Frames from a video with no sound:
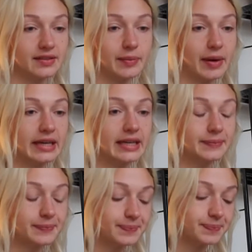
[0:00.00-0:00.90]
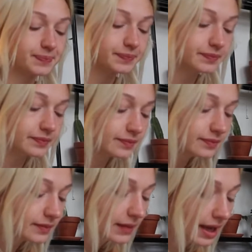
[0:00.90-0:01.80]
the body.
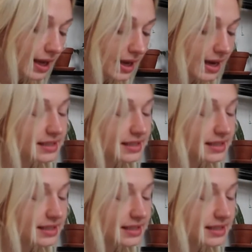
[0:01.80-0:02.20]
And